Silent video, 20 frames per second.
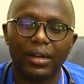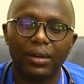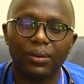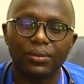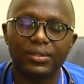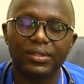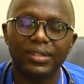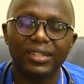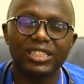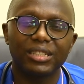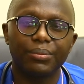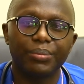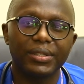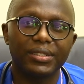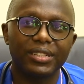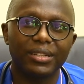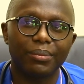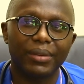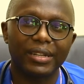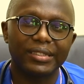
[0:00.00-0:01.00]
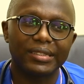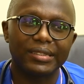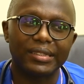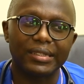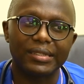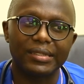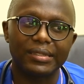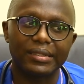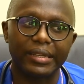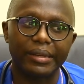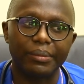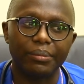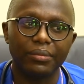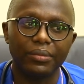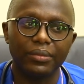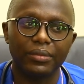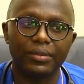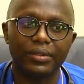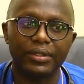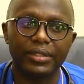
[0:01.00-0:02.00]
I would say it's pretty much the
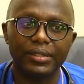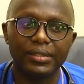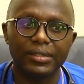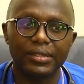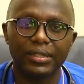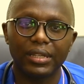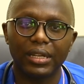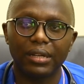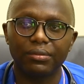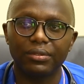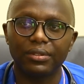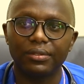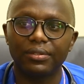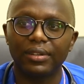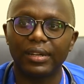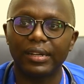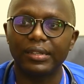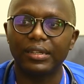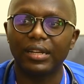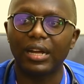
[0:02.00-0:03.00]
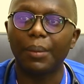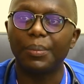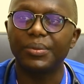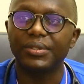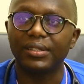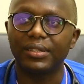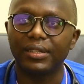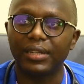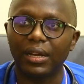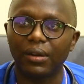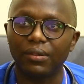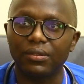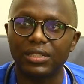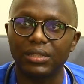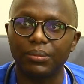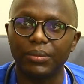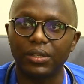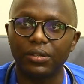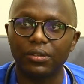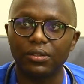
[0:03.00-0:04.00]
same. This year we've had ups and
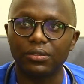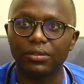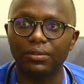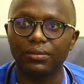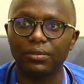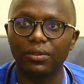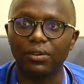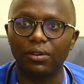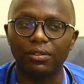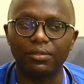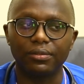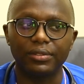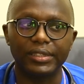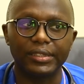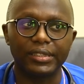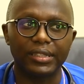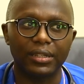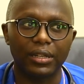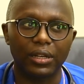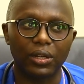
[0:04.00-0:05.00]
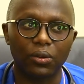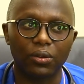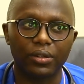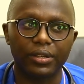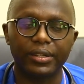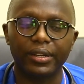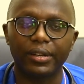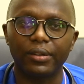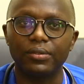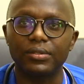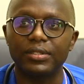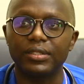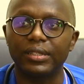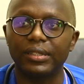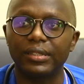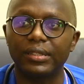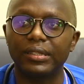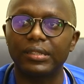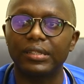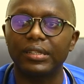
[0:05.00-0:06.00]
downs because of COVID and lockdowns
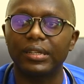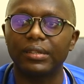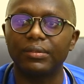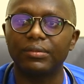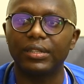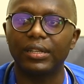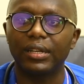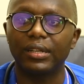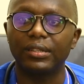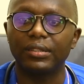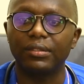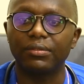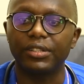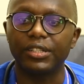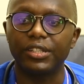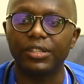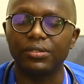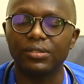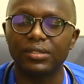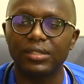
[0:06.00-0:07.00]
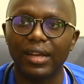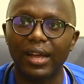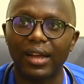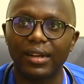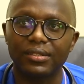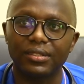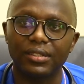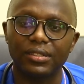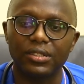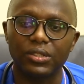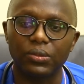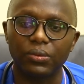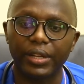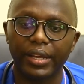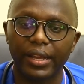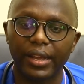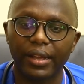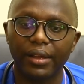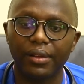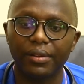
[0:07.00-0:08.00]
and reduced access to
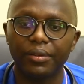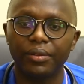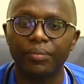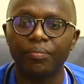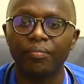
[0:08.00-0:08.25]
care.